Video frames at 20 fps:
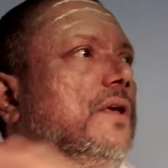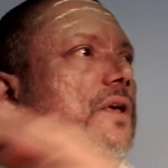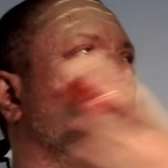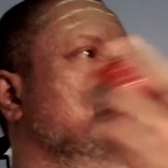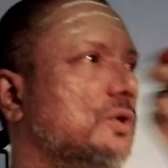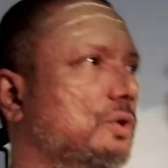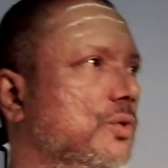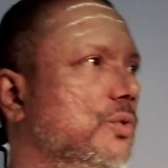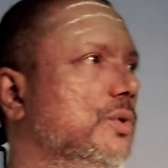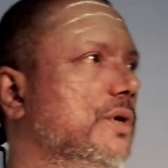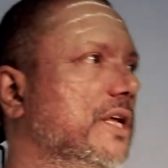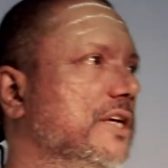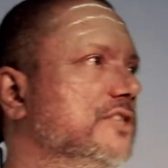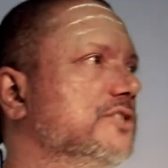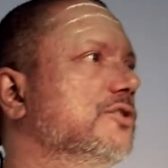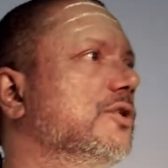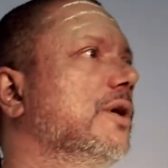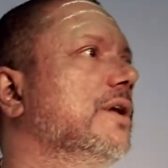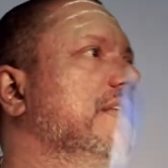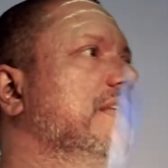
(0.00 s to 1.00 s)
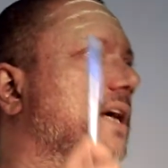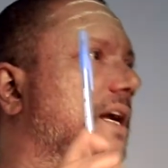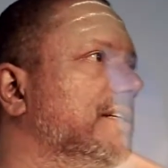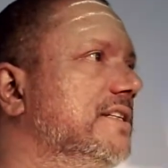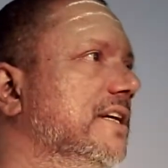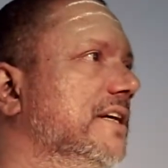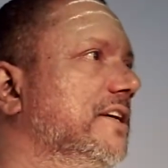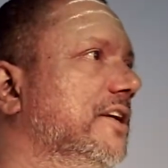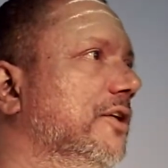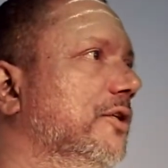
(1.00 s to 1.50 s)
You destroy the
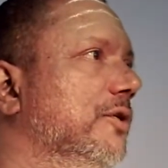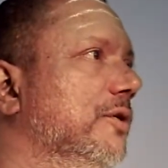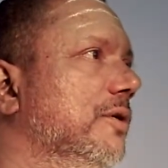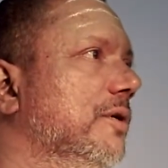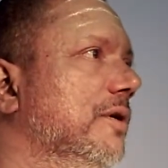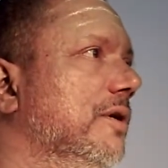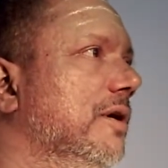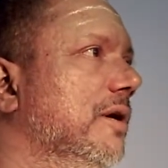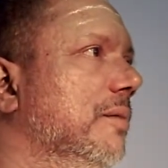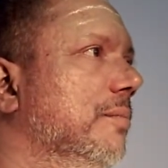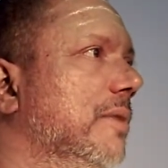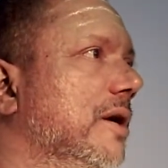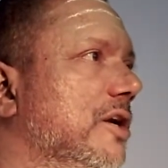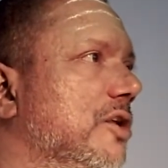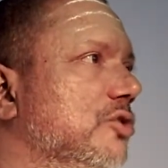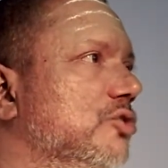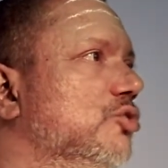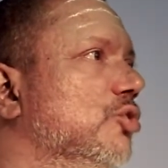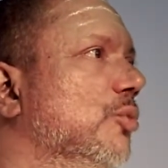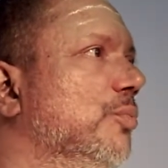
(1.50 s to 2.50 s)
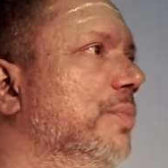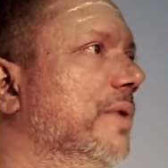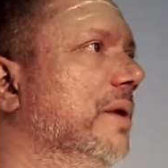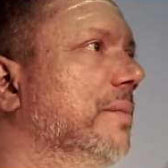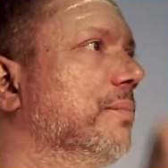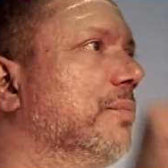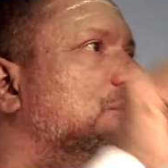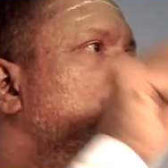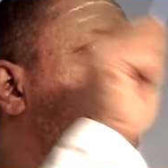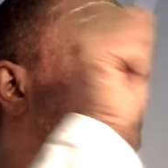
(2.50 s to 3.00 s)
adjective, but you
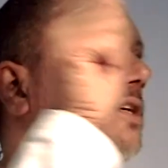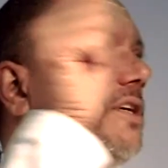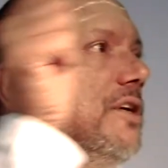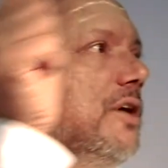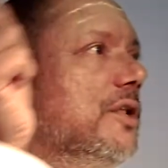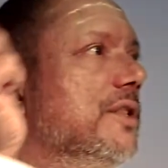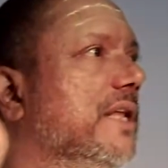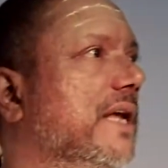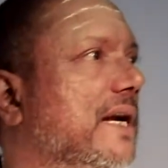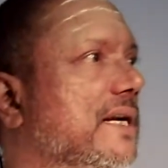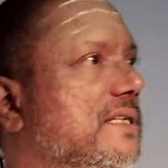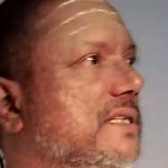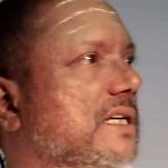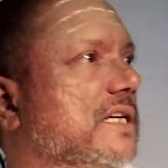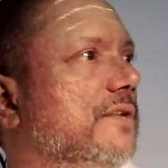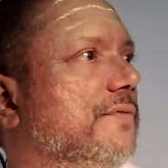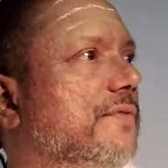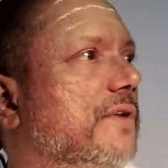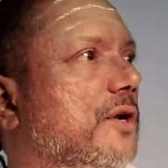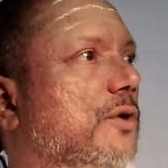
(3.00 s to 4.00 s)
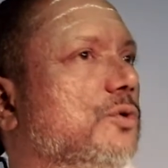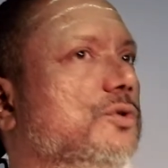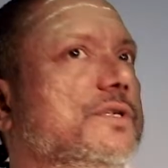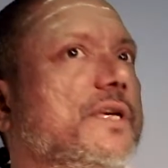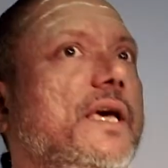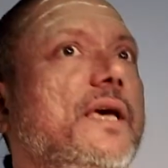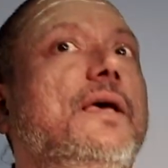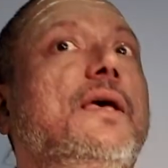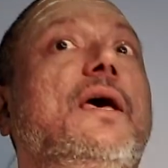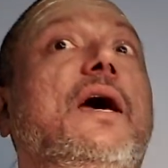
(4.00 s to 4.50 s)
superimpose it on the adjectified. You
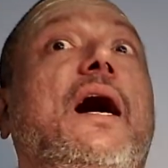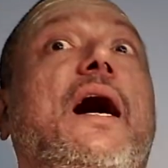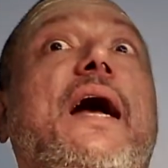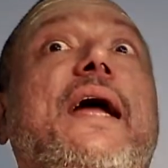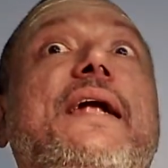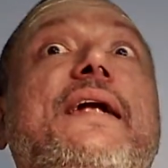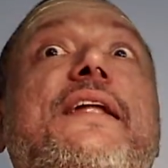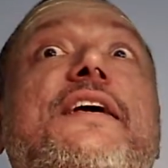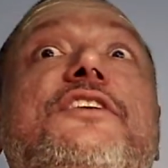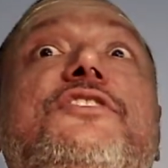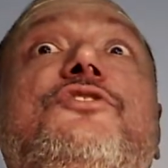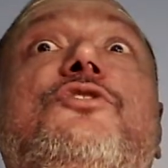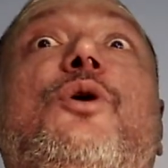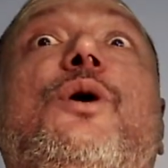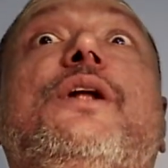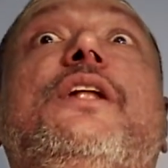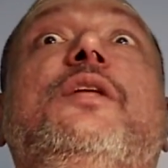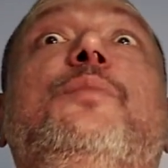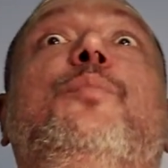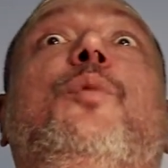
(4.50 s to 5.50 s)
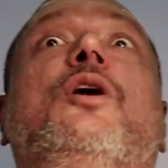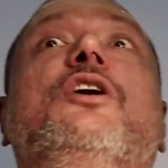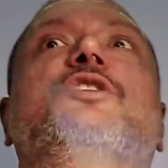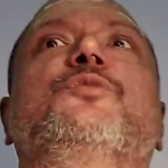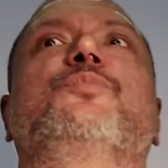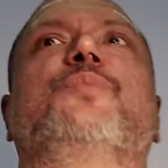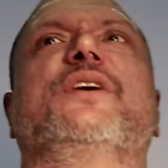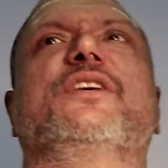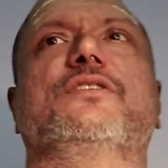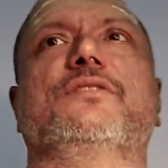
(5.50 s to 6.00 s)
say, I destroyed the pot
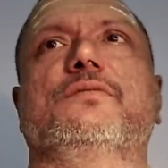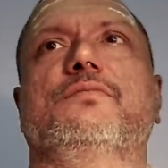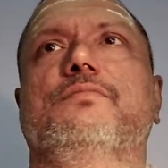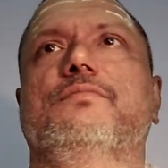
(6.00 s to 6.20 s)
space.